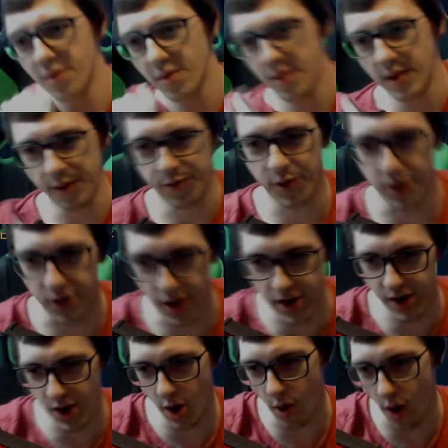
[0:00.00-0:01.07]
if you're gonna
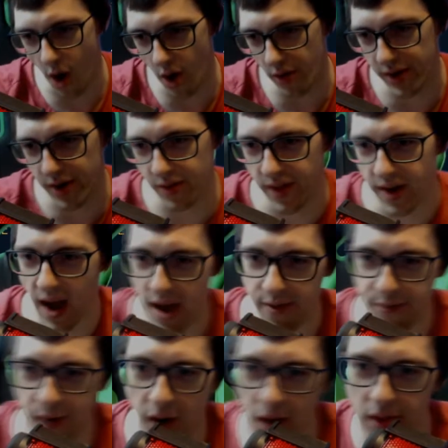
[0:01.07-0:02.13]
go all in on the
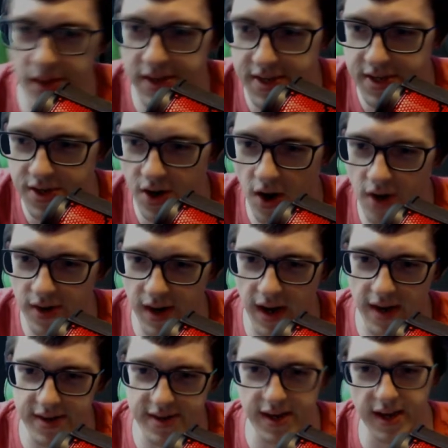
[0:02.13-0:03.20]
Nightfall, this
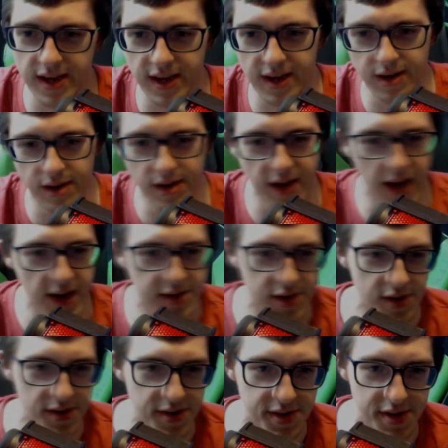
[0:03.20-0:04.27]
Targon, Diana,
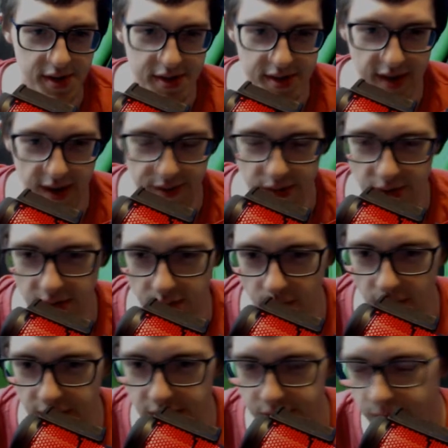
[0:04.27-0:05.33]
Nocturne is definitely the
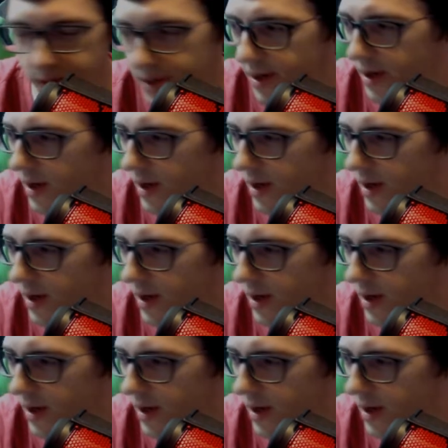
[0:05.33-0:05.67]
way to do it.